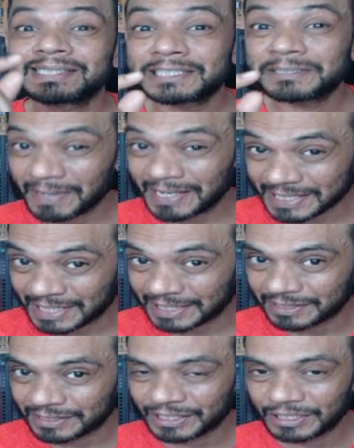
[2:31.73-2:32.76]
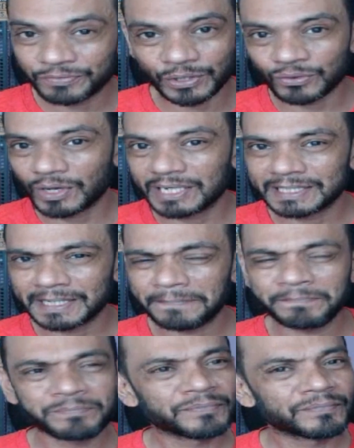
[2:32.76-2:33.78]
especially if you are
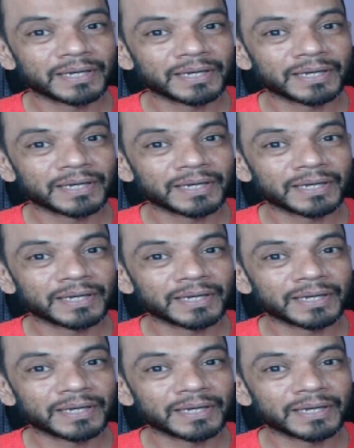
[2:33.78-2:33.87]
writing